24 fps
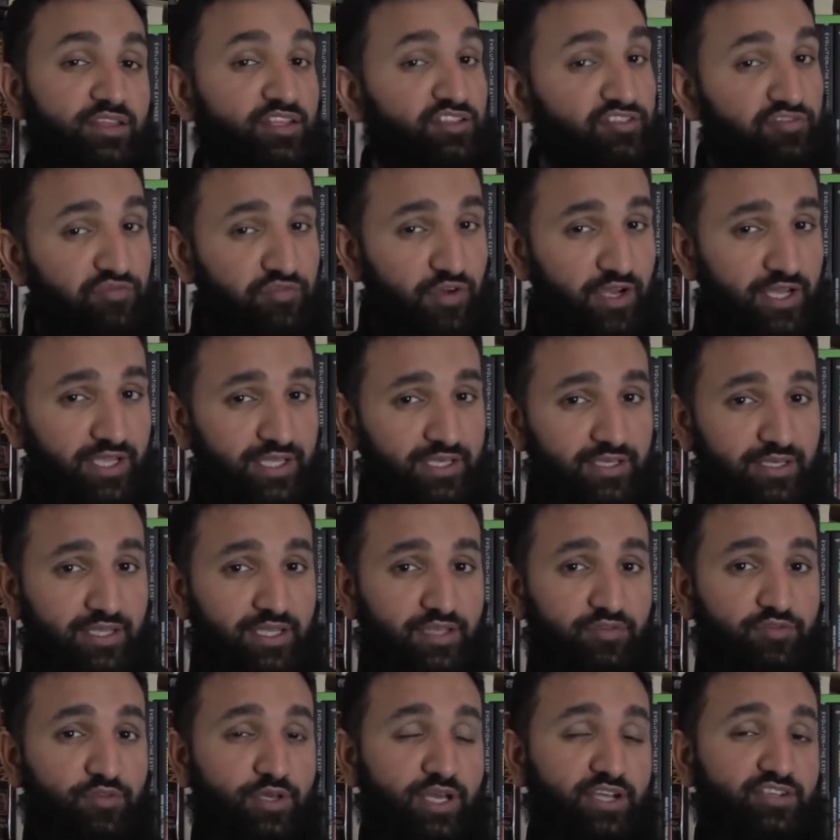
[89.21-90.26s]
it's fine
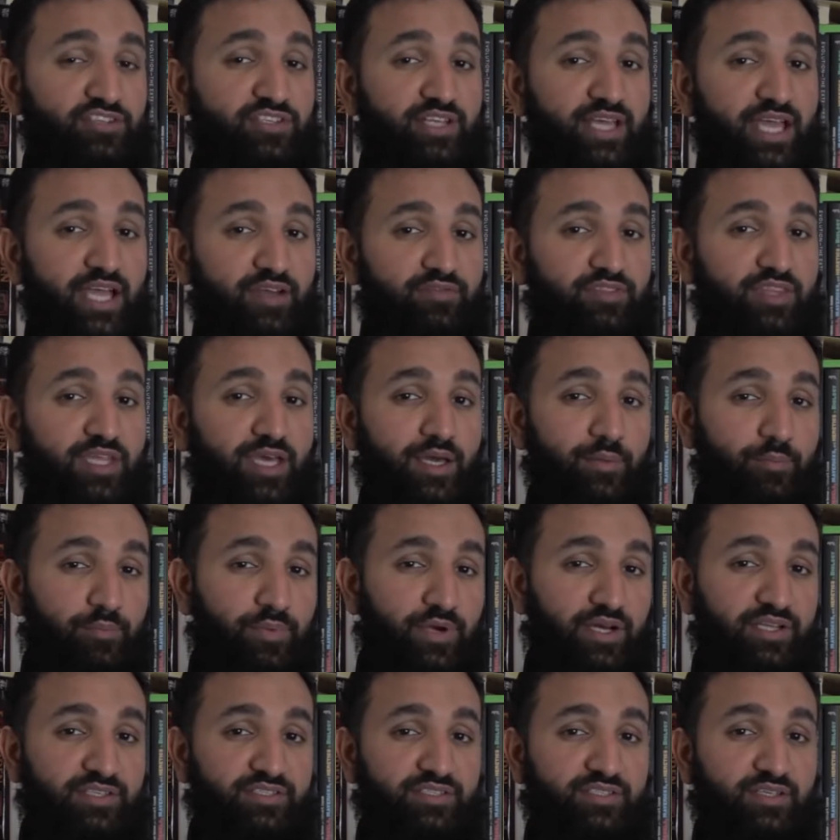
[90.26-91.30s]
if you actually have that,
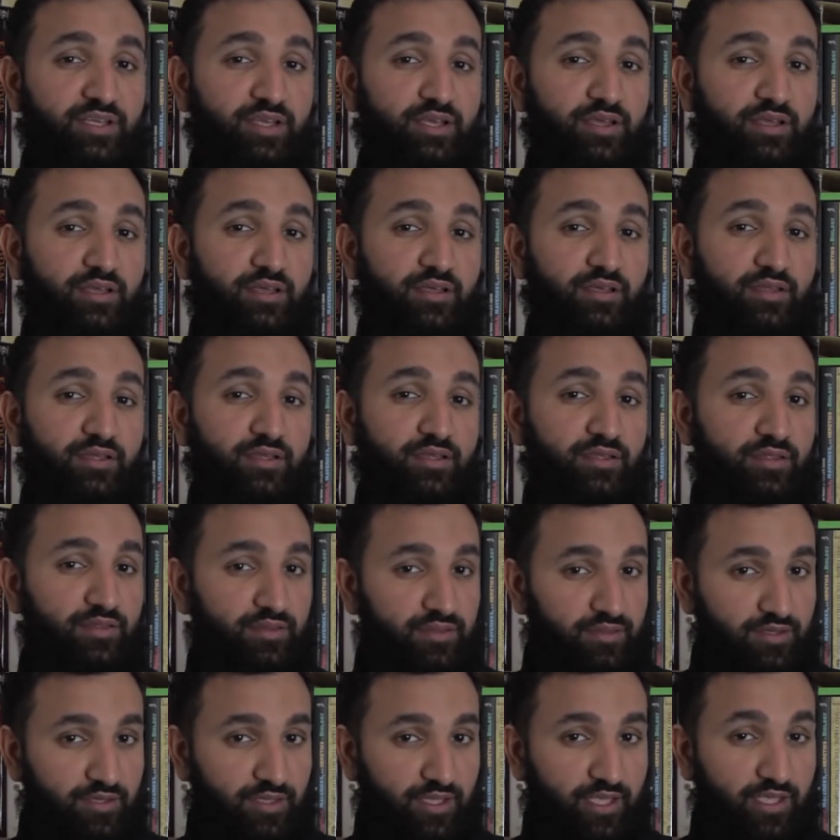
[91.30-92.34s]
but
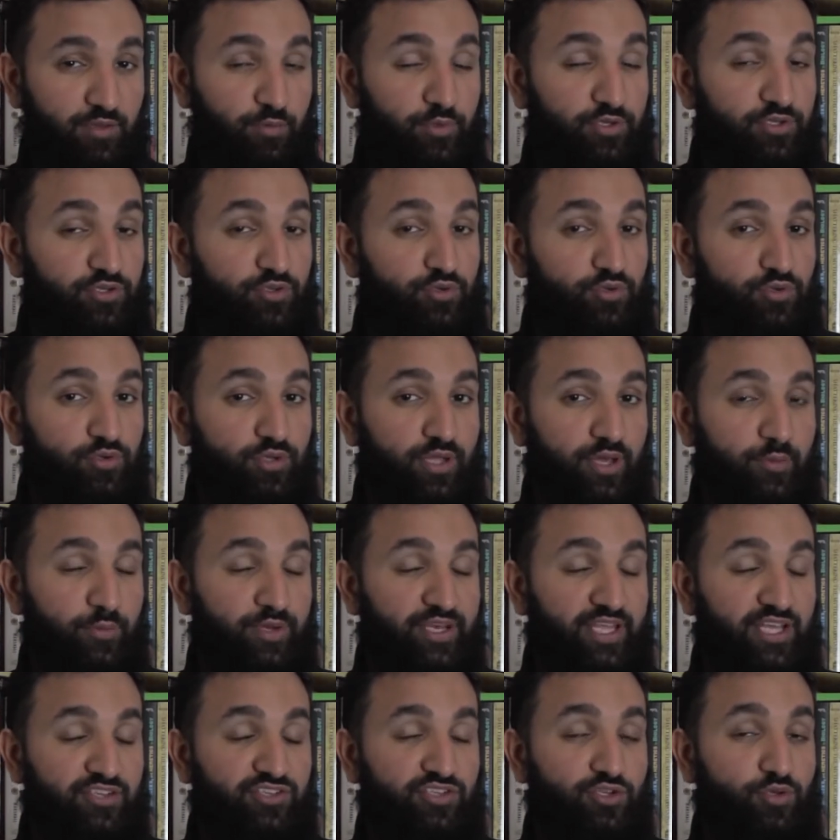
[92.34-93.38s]
when you
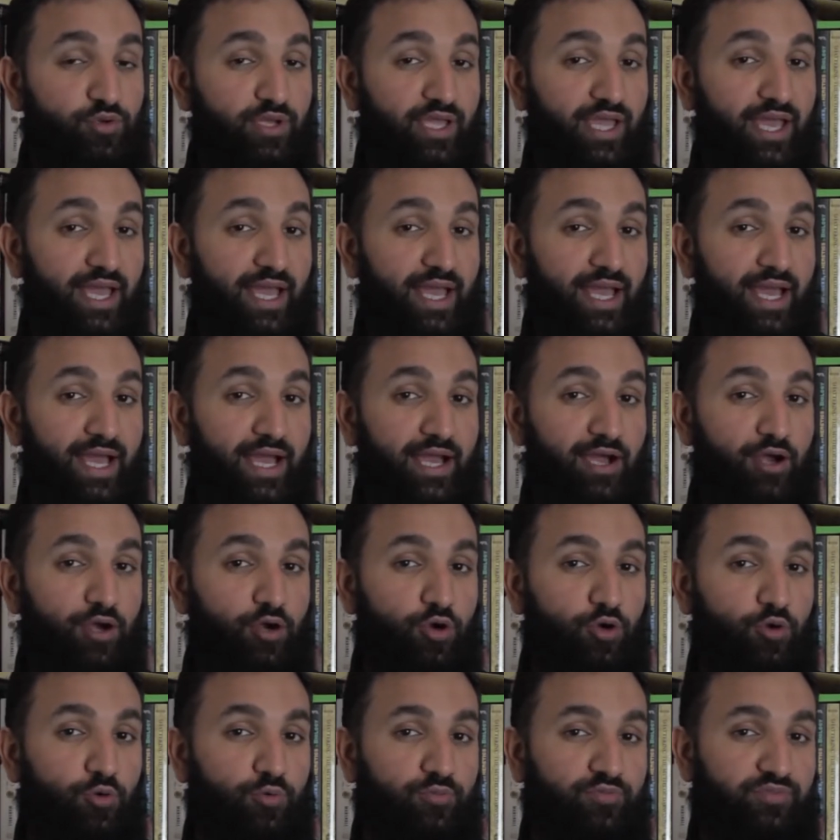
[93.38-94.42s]
actually look at
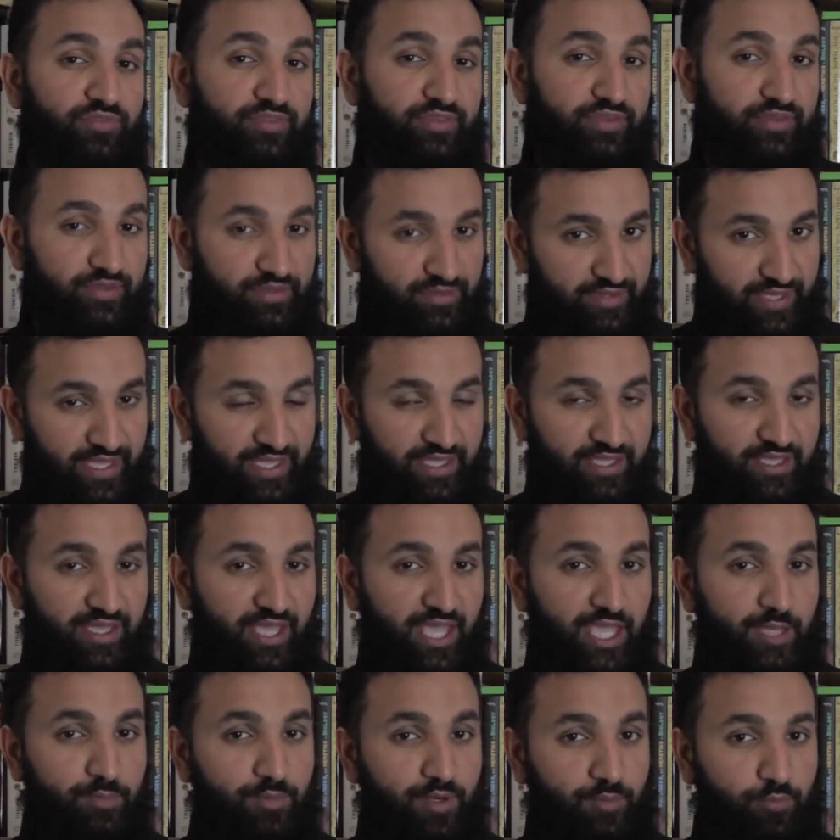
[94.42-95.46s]
how they
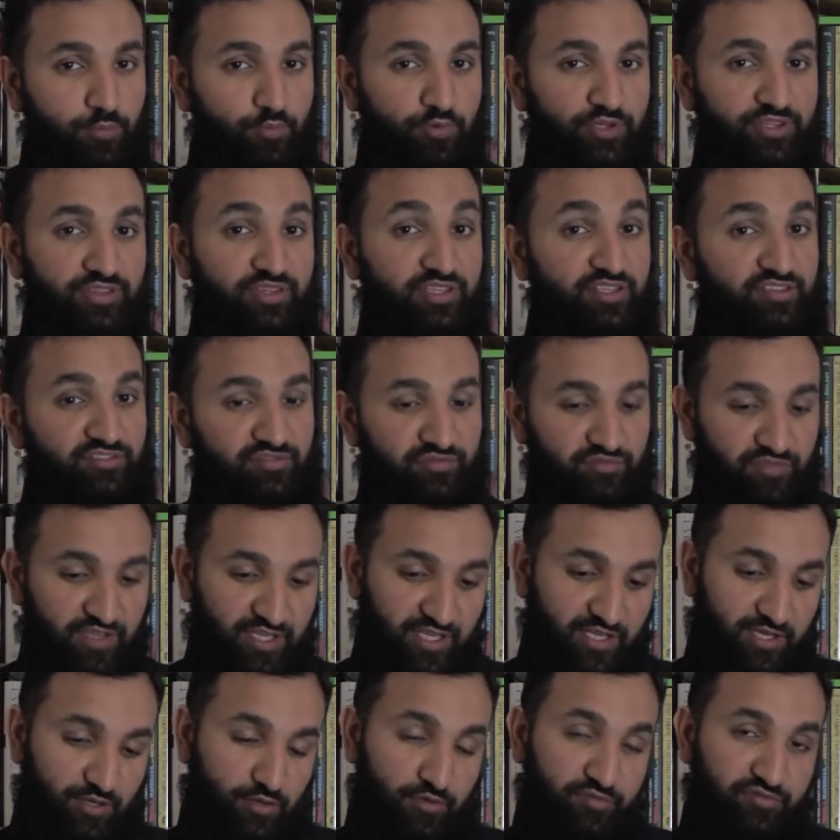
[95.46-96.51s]
came up with this
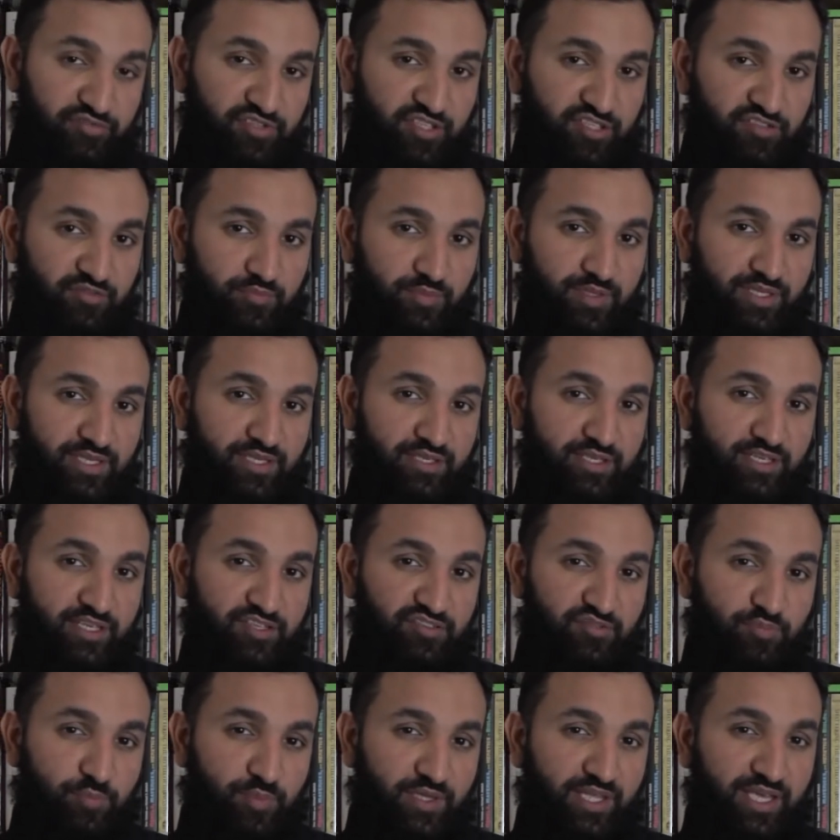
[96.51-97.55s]
figure of 6 million
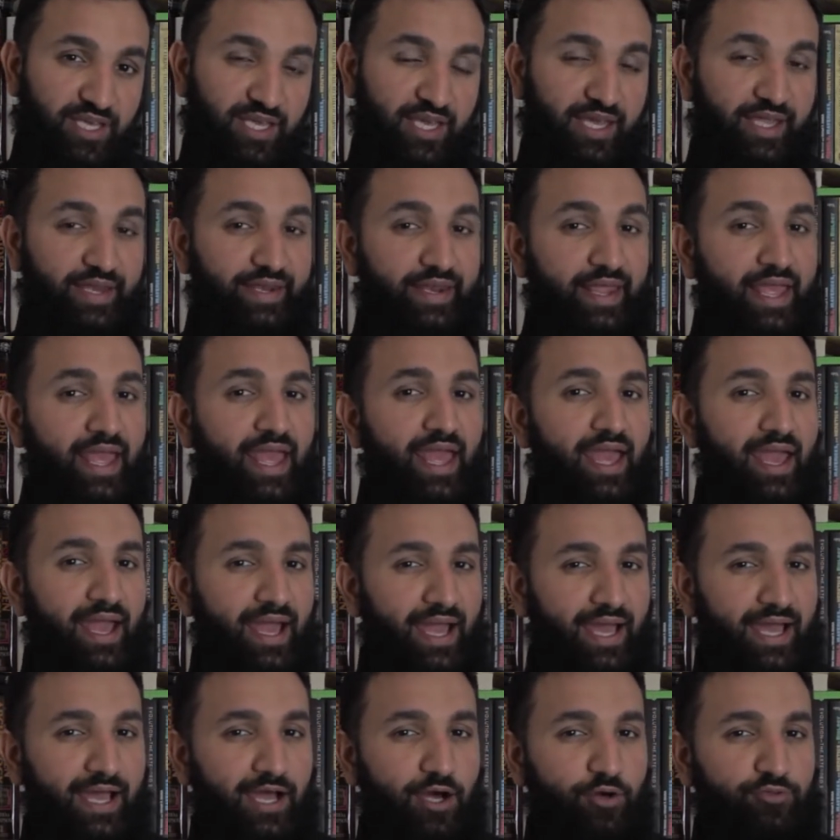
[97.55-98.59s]
year split and
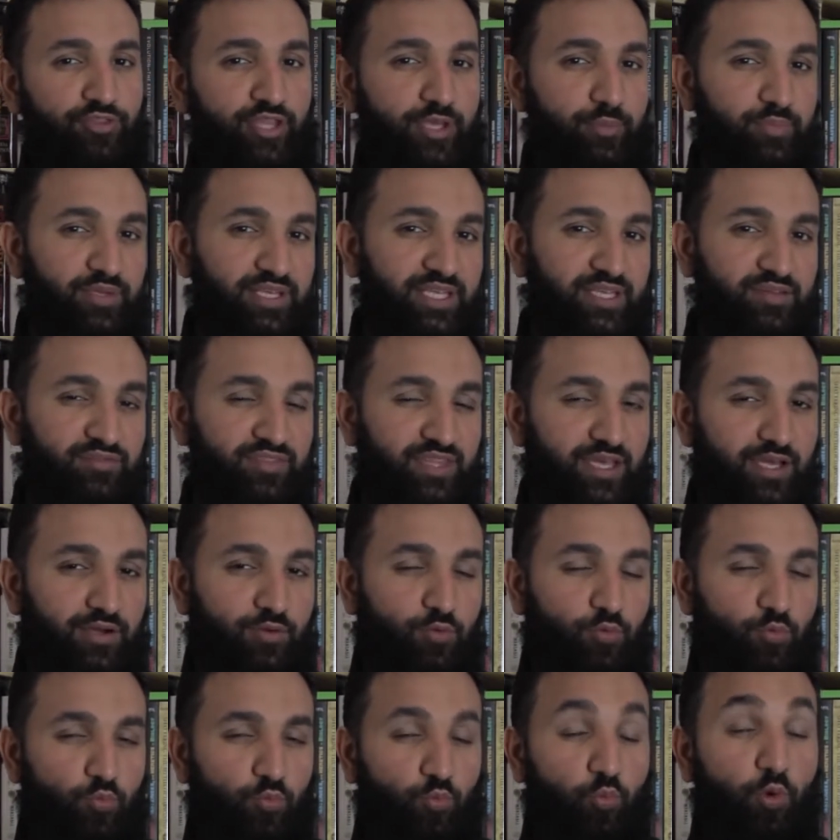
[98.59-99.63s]
how they believe
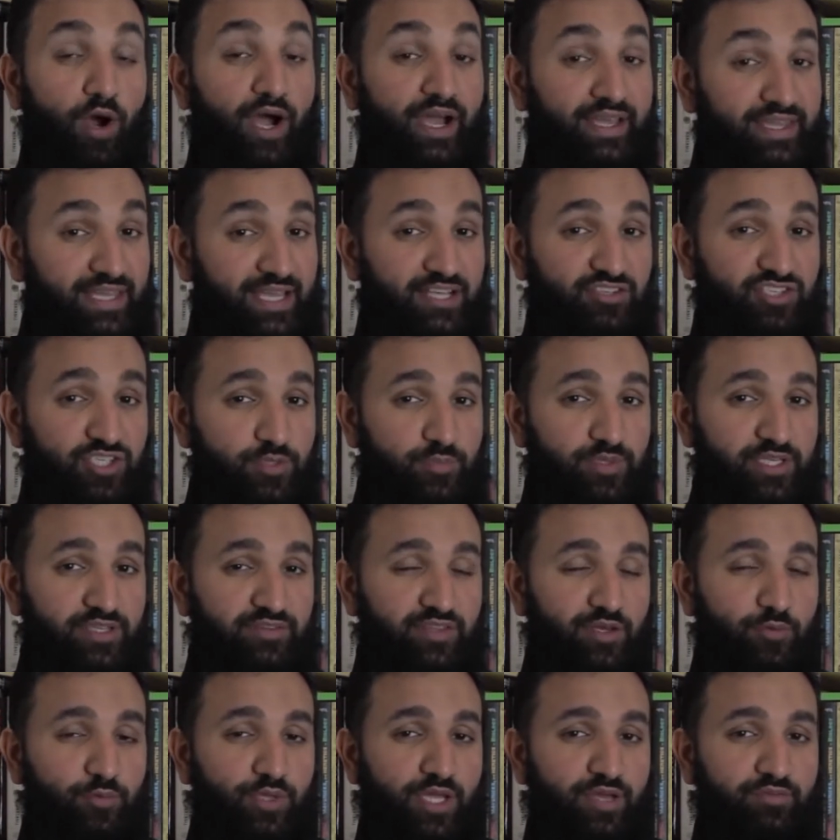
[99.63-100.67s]
that, why they actually
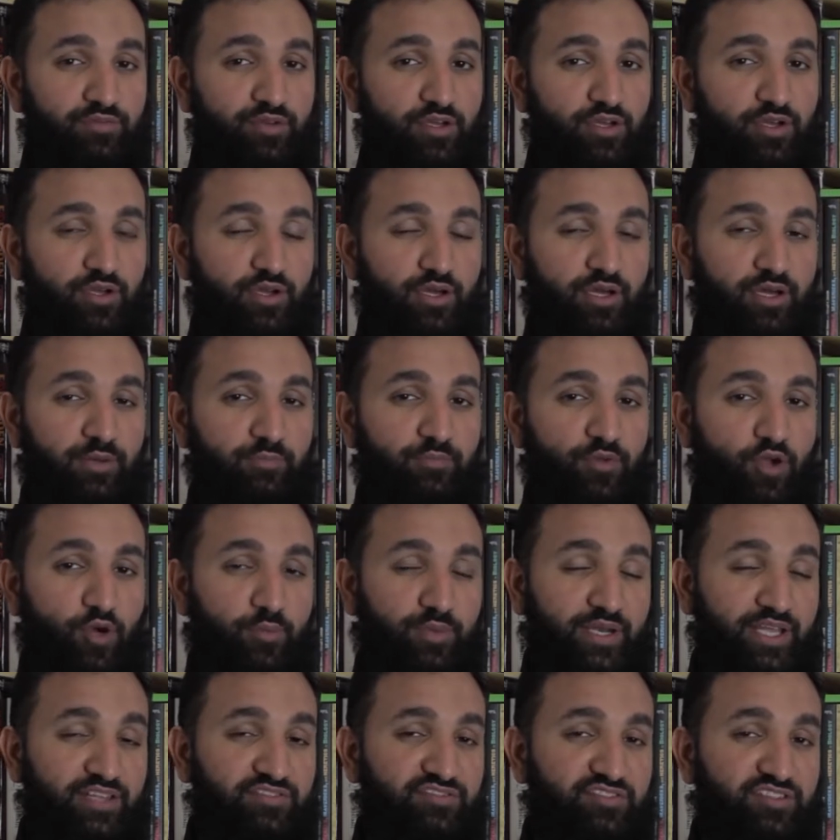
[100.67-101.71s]
believe that we have a
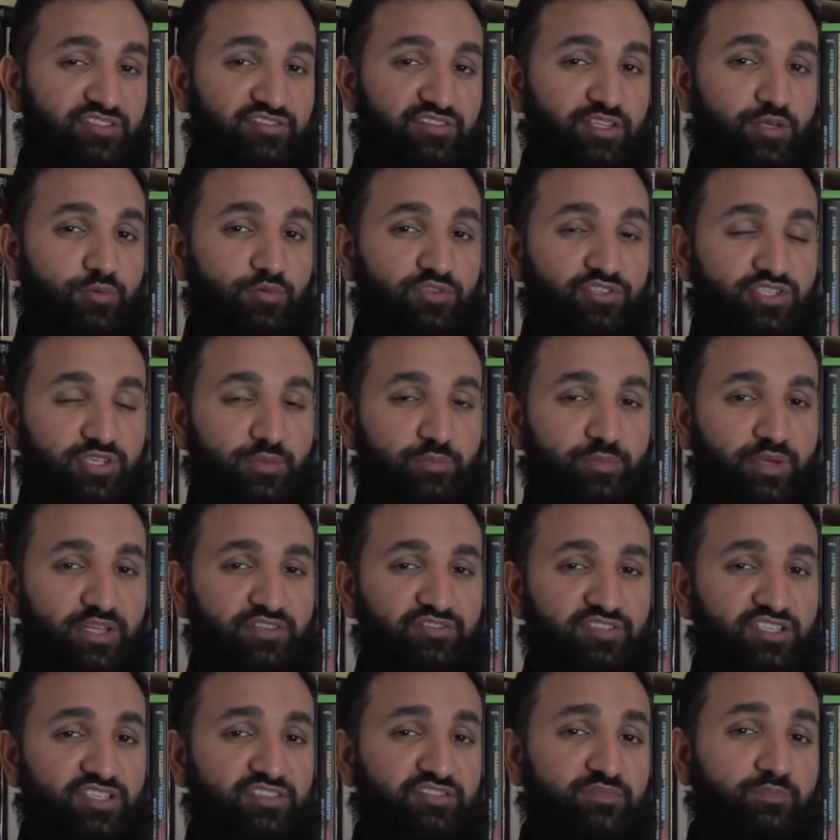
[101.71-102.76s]
common ancestor with
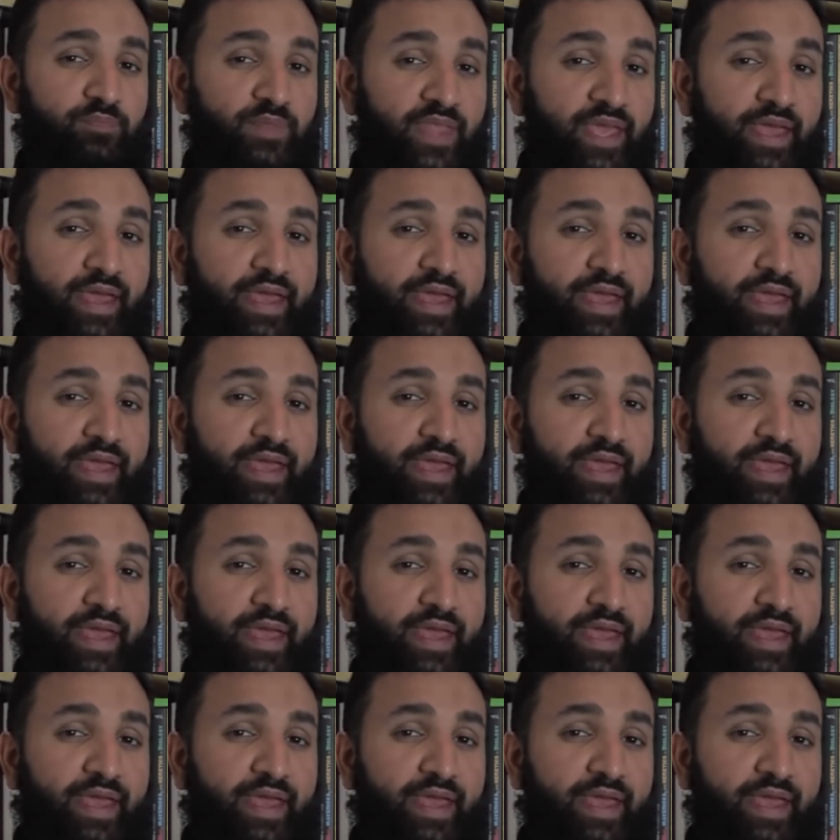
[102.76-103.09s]
chimpanzees,